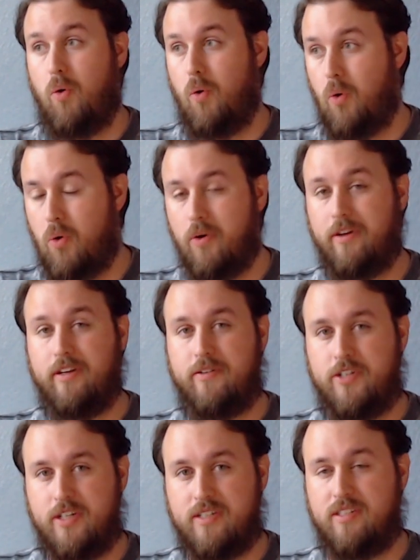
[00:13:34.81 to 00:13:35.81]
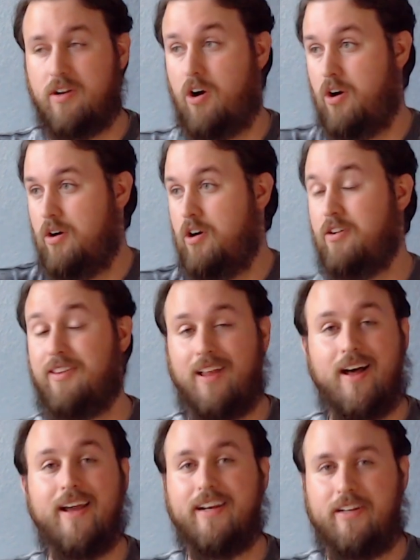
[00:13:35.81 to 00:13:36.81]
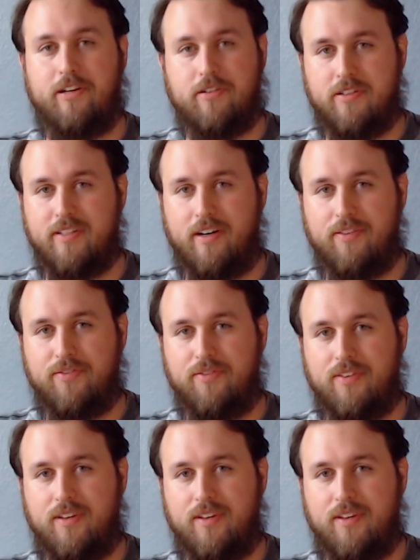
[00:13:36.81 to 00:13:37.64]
or you just are lying to yourself.